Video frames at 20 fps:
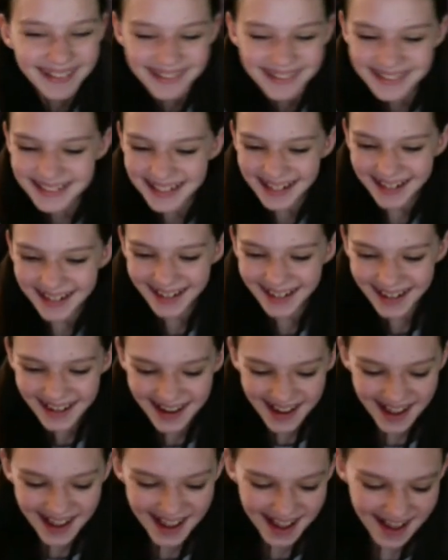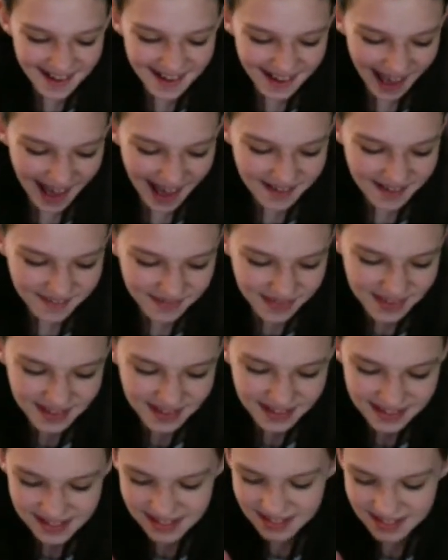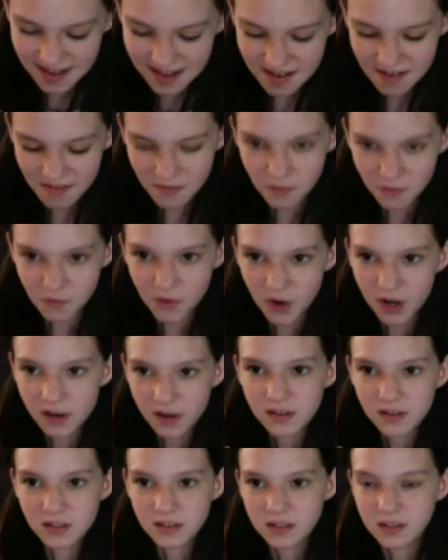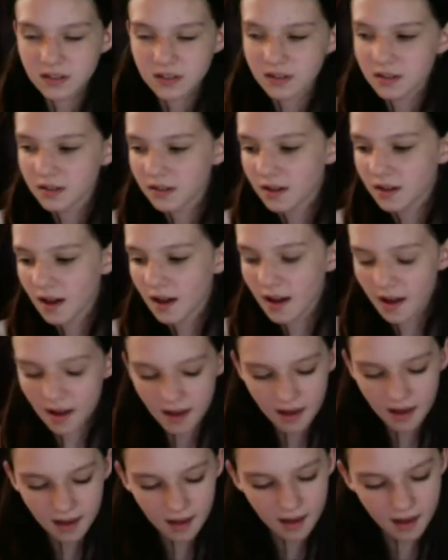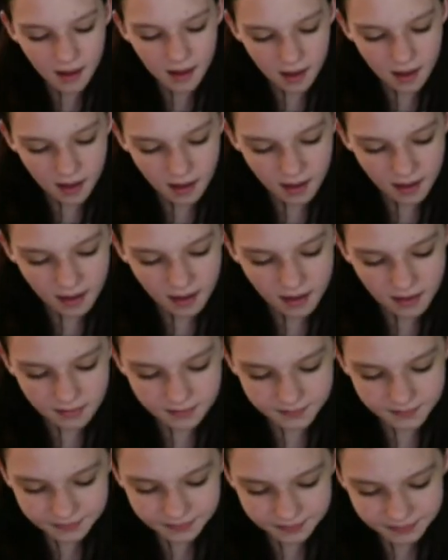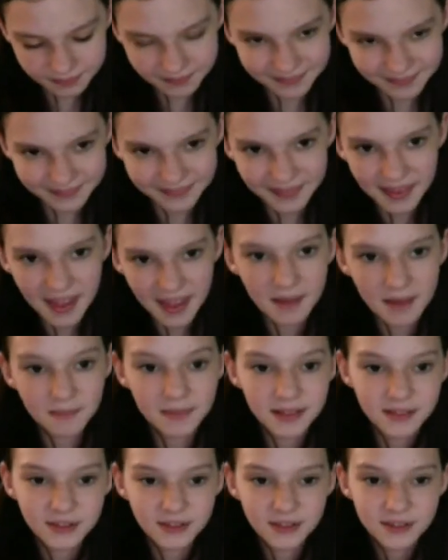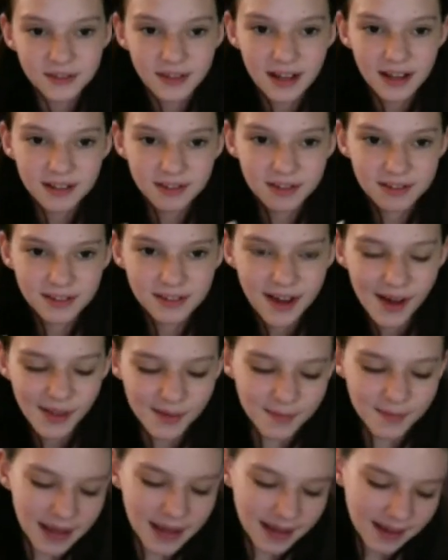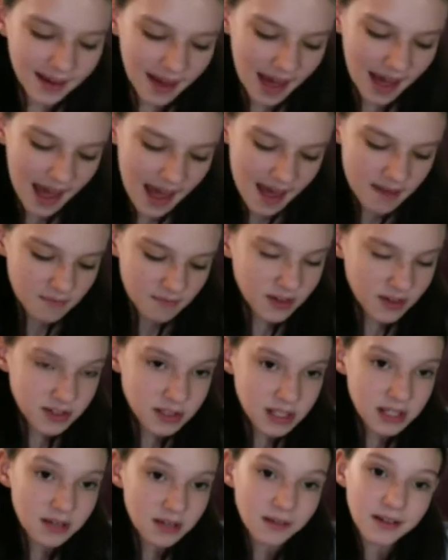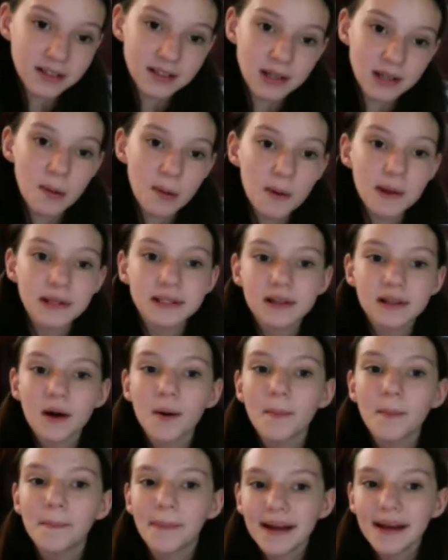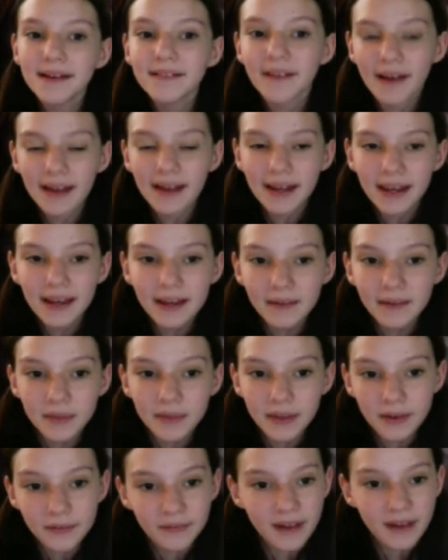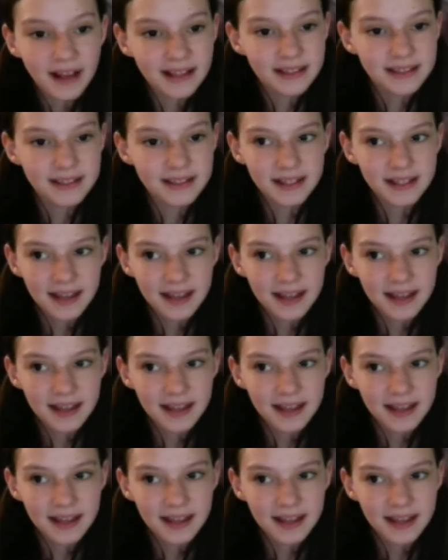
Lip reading: Yeah. Okay. So first, I choose the color pink. First thing you could do is go bike riding with your friends.